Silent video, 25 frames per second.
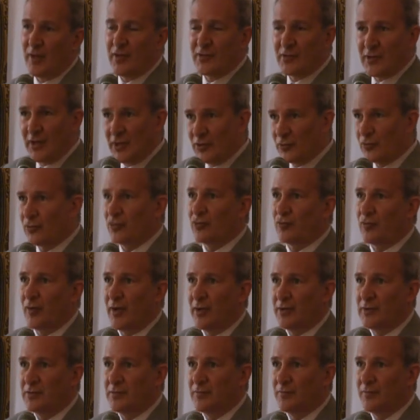It's interest
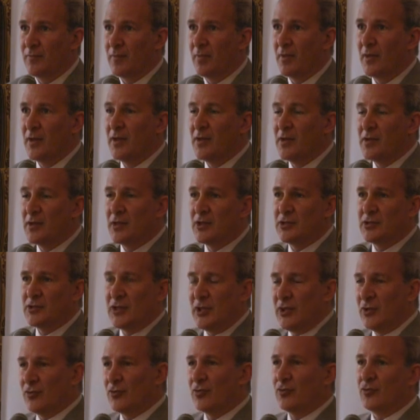rates. Because
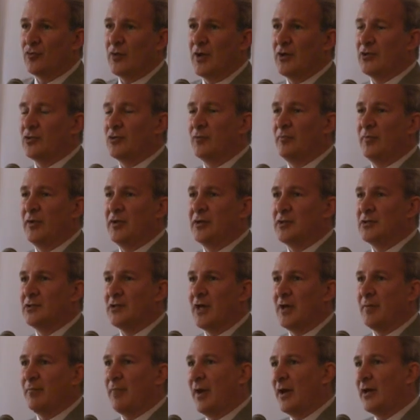interest rates are being
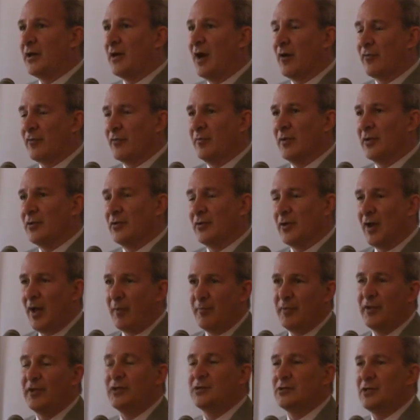set by government. They're
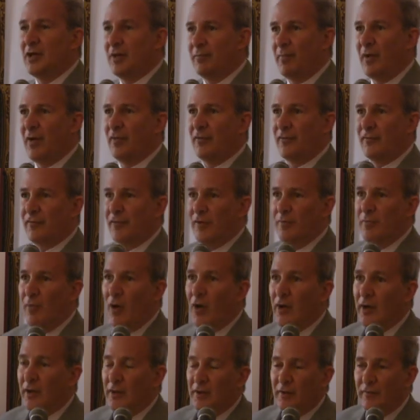not being set by the free
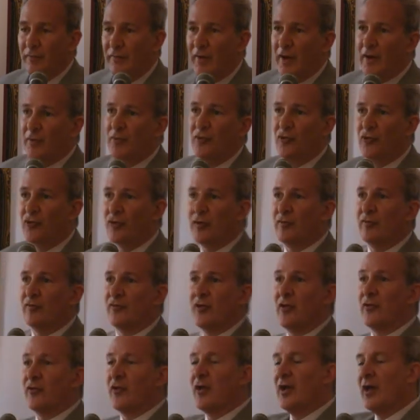market. The Federal Reserve
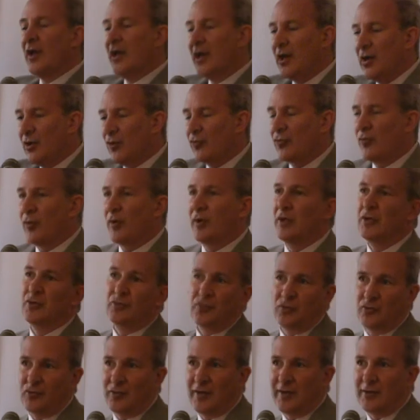says, here's where
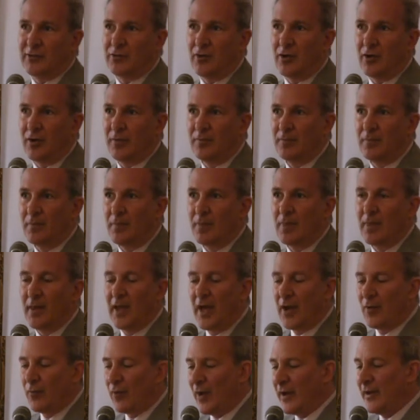interest rates are.
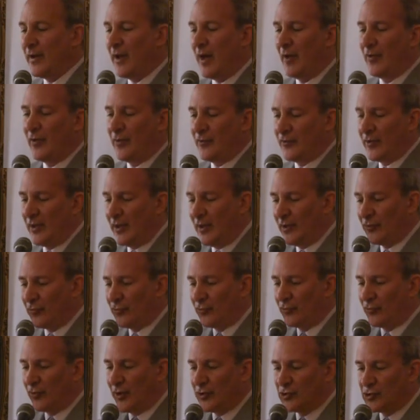And right now they say
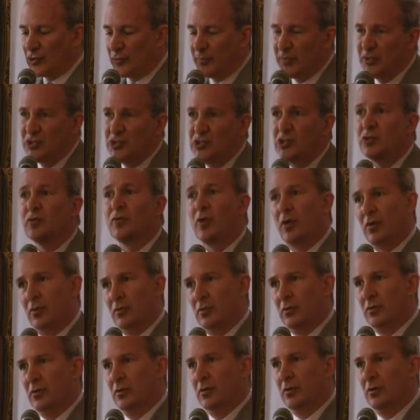interest rates should be 0.